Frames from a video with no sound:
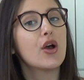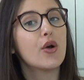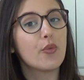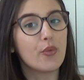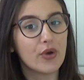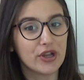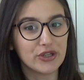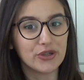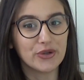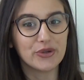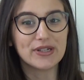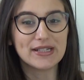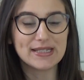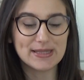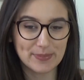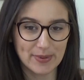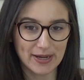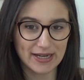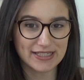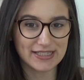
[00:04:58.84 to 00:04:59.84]
when you're
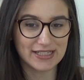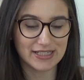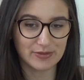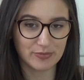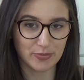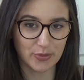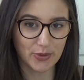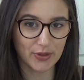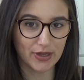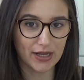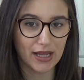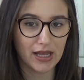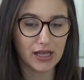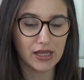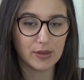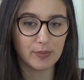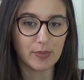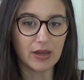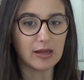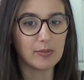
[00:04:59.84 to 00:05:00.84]
expecting book,
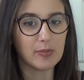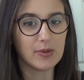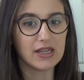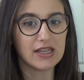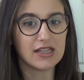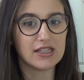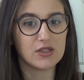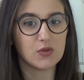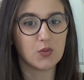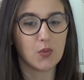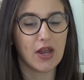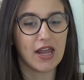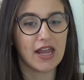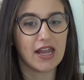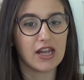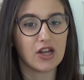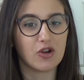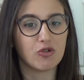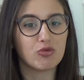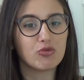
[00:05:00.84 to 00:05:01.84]
baby is
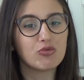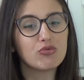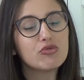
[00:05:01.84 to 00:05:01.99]
weighing